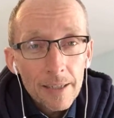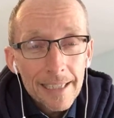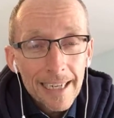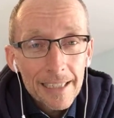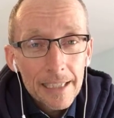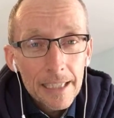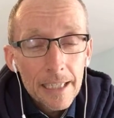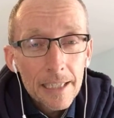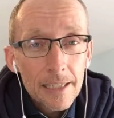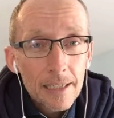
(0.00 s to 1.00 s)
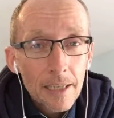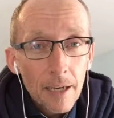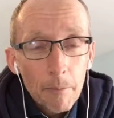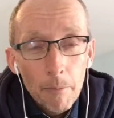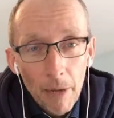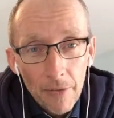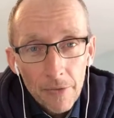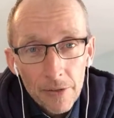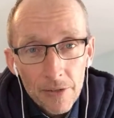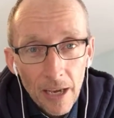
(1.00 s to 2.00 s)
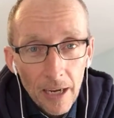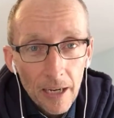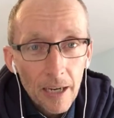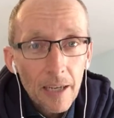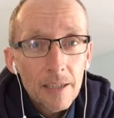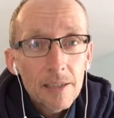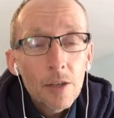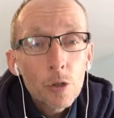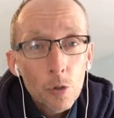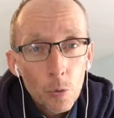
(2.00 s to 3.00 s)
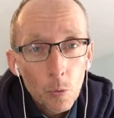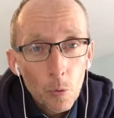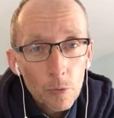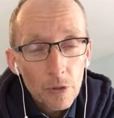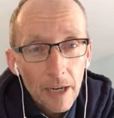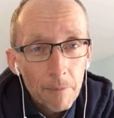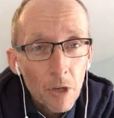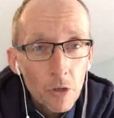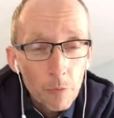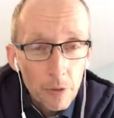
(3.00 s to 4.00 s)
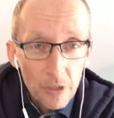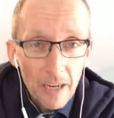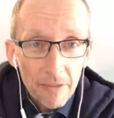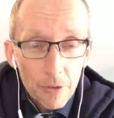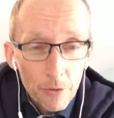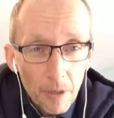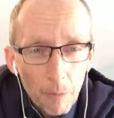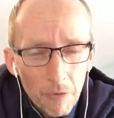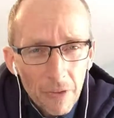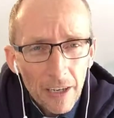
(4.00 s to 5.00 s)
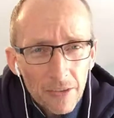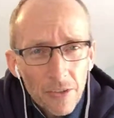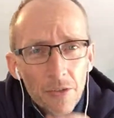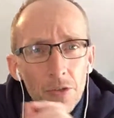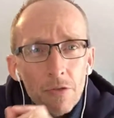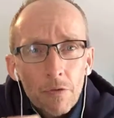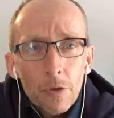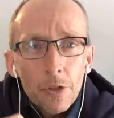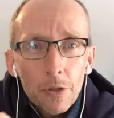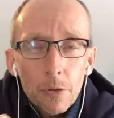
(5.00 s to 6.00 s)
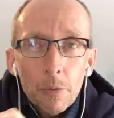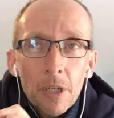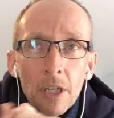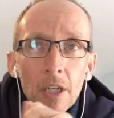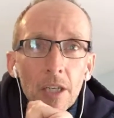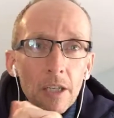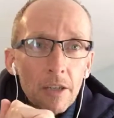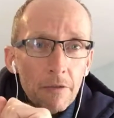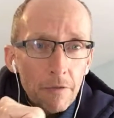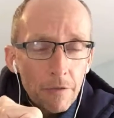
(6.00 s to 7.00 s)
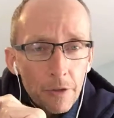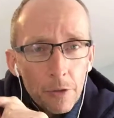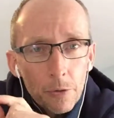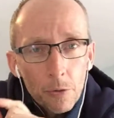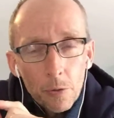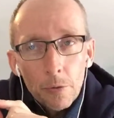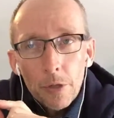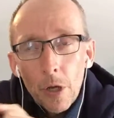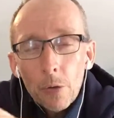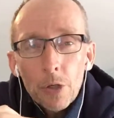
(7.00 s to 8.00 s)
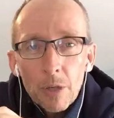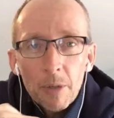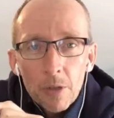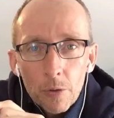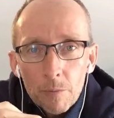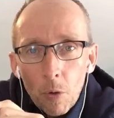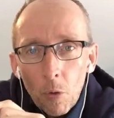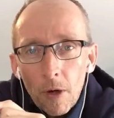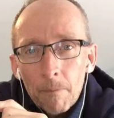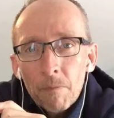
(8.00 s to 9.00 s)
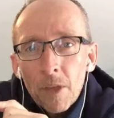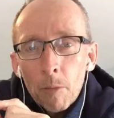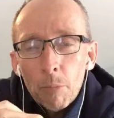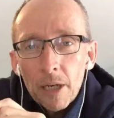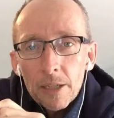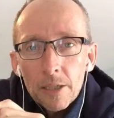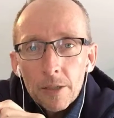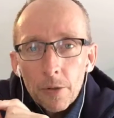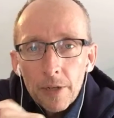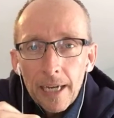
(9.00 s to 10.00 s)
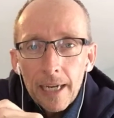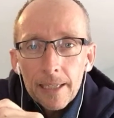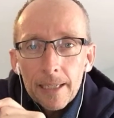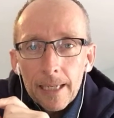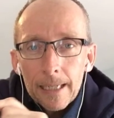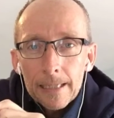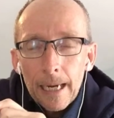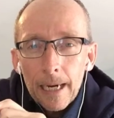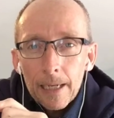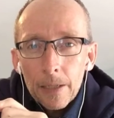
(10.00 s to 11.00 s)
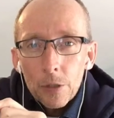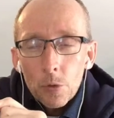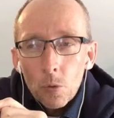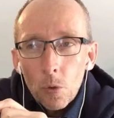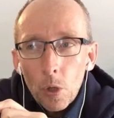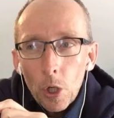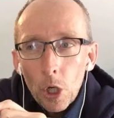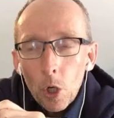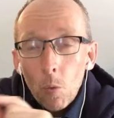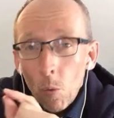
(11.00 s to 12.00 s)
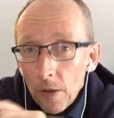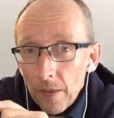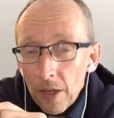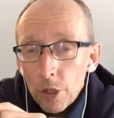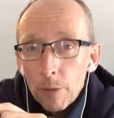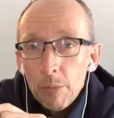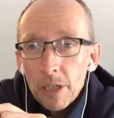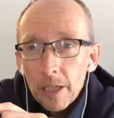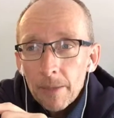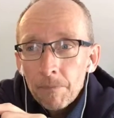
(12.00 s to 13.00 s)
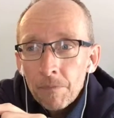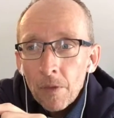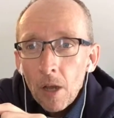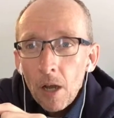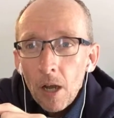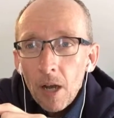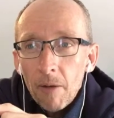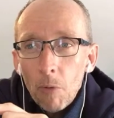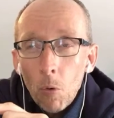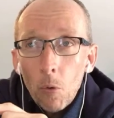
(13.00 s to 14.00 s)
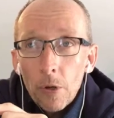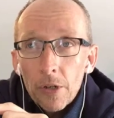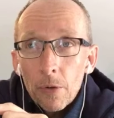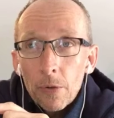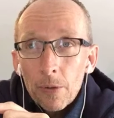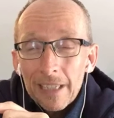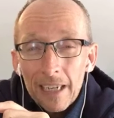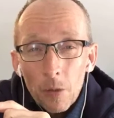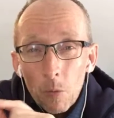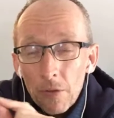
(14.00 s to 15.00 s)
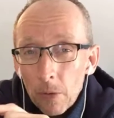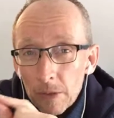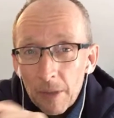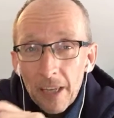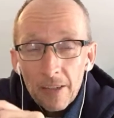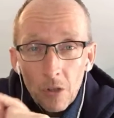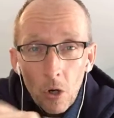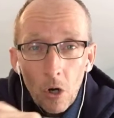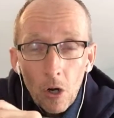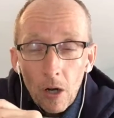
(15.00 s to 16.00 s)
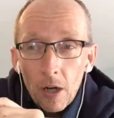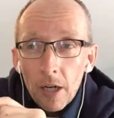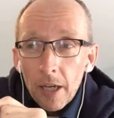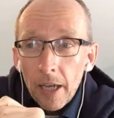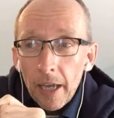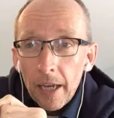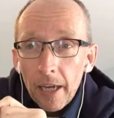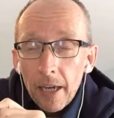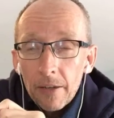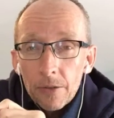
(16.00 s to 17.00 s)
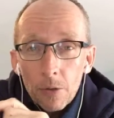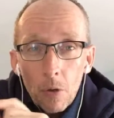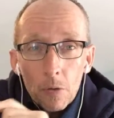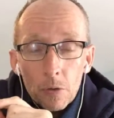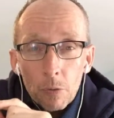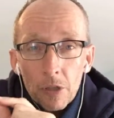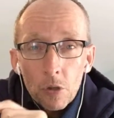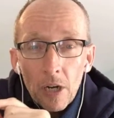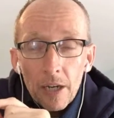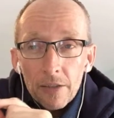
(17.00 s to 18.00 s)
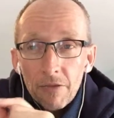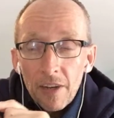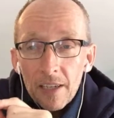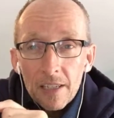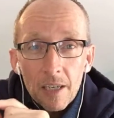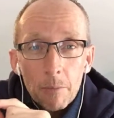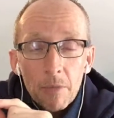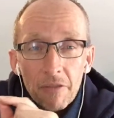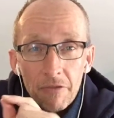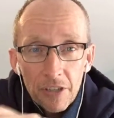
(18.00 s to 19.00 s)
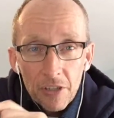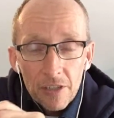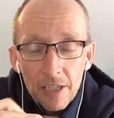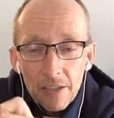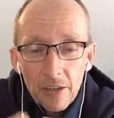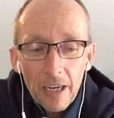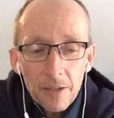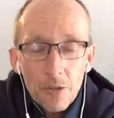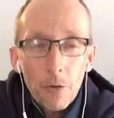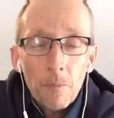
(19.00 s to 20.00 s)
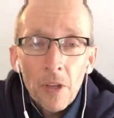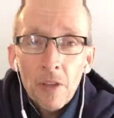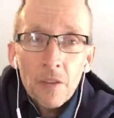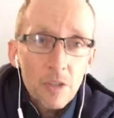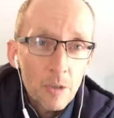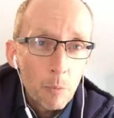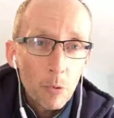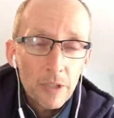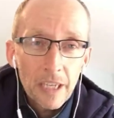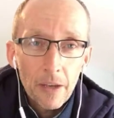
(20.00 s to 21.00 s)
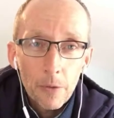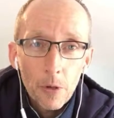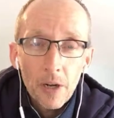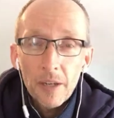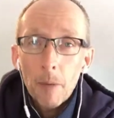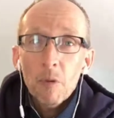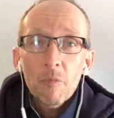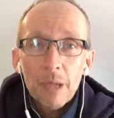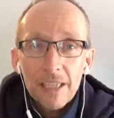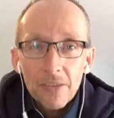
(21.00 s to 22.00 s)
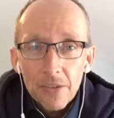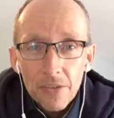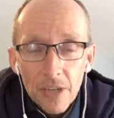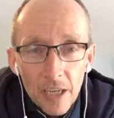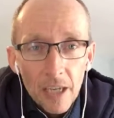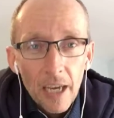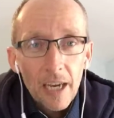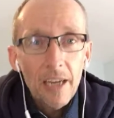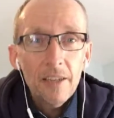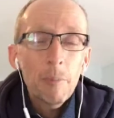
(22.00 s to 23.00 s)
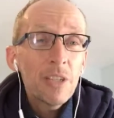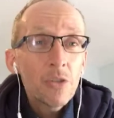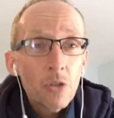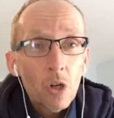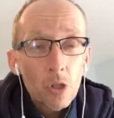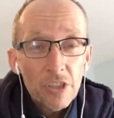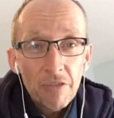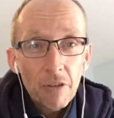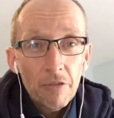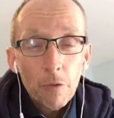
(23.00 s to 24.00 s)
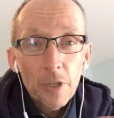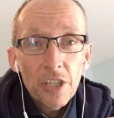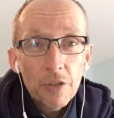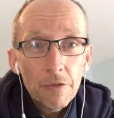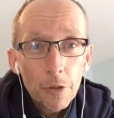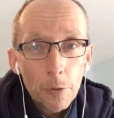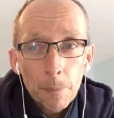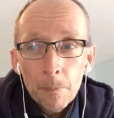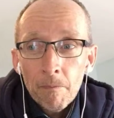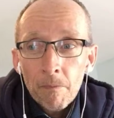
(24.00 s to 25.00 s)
techniques, methods, and tools. Okay, so we're going to dive into a number of things. This is for you if you know you should be doing more, but you're not exactly sure what that should be, or you don't know exactly what those things are, and you also want to try to find some efficiencies. Okay, so this is pulling together a number of pieces, and the pieces are going to look different for each of you,